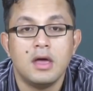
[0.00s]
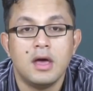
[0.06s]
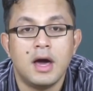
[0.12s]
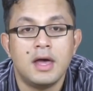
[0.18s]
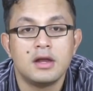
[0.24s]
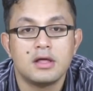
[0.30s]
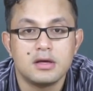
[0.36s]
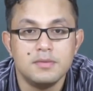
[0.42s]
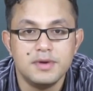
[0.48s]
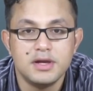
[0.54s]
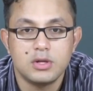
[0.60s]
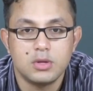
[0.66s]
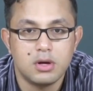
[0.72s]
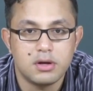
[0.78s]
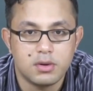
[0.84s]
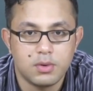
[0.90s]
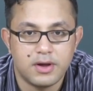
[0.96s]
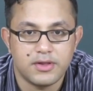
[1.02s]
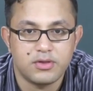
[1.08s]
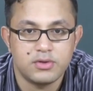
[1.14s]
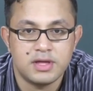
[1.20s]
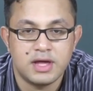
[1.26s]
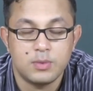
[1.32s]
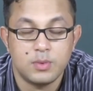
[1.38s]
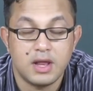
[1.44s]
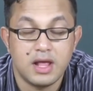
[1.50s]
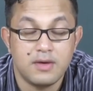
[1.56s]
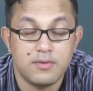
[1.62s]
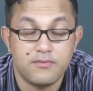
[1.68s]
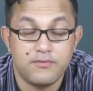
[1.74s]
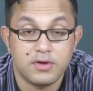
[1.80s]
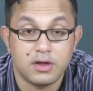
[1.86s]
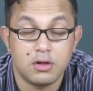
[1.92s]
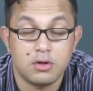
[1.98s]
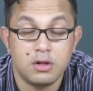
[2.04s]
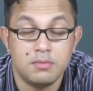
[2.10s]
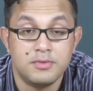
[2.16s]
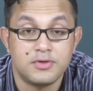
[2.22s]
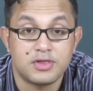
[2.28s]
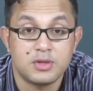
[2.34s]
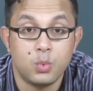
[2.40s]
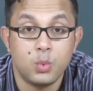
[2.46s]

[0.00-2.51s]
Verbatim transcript: And in complete contrast to that, we have a figure called Mr.